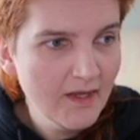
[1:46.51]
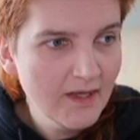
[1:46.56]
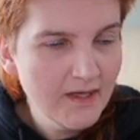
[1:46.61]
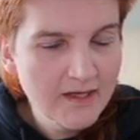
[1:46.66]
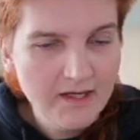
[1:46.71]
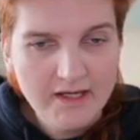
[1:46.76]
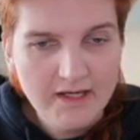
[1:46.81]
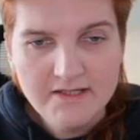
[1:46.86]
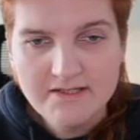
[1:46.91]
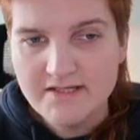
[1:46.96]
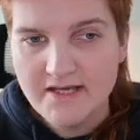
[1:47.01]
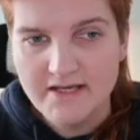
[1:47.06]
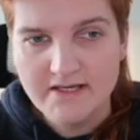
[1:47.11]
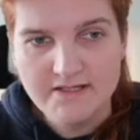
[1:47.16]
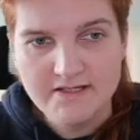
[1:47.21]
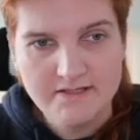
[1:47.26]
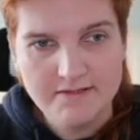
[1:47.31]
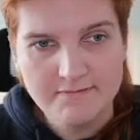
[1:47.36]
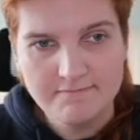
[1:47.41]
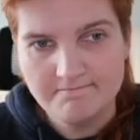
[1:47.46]
It
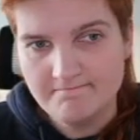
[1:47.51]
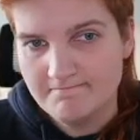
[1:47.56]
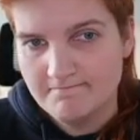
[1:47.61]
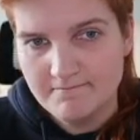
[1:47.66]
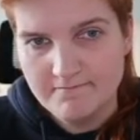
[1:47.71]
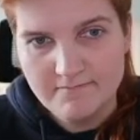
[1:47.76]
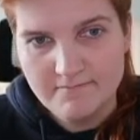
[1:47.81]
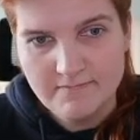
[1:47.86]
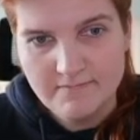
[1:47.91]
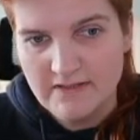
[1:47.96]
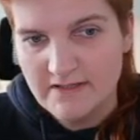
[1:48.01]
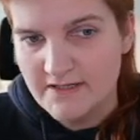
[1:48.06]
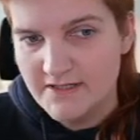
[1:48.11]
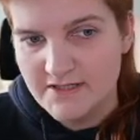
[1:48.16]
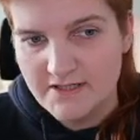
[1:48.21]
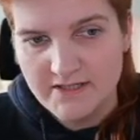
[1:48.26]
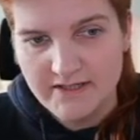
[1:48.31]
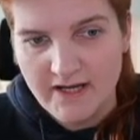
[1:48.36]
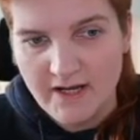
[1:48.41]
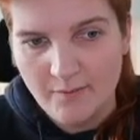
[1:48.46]
takes
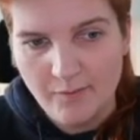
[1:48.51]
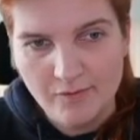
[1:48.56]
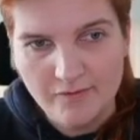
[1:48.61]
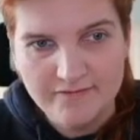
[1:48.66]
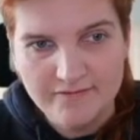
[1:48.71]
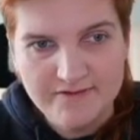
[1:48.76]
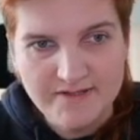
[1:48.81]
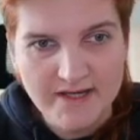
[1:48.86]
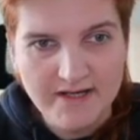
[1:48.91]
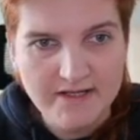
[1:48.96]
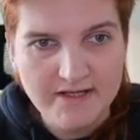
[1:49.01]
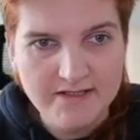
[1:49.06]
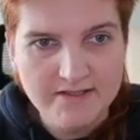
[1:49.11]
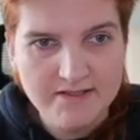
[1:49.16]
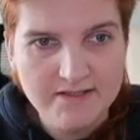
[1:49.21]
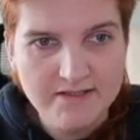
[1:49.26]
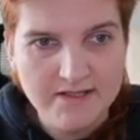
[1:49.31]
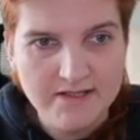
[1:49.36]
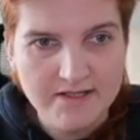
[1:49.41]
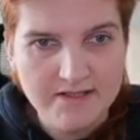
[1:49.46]
literally a couple of
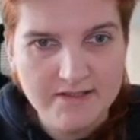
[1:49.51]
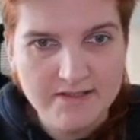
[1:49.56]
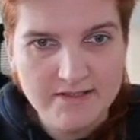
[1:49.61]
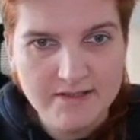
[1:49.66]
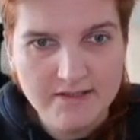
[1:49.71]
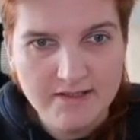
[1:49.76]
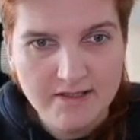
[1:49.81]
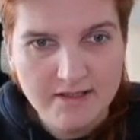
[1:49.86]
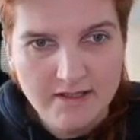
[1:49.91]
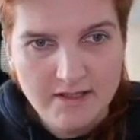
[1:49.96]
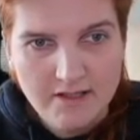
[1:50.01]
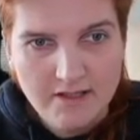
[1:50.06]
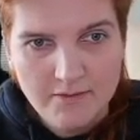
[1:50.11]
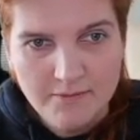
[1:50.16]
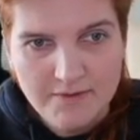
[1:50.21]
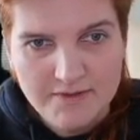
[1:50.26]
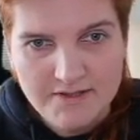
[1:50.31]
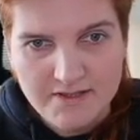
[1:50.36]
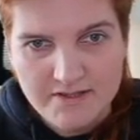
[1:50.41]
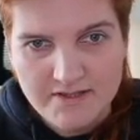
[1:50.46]
seconds and
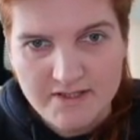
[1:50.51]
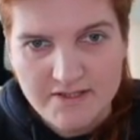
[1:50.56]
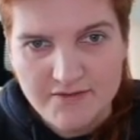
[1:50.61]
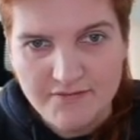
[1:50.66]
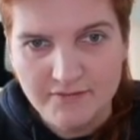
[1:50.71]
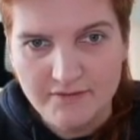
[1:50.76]
we successfully